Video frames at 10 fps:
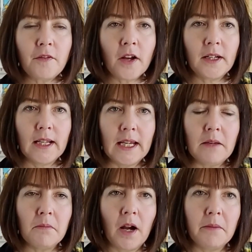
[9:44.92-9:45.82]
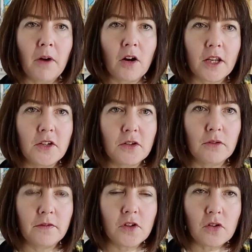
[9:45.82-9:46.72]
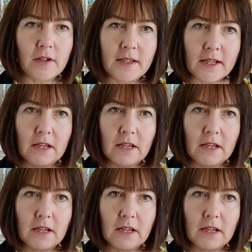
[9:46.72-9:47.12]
Finally, my marking tool of choice,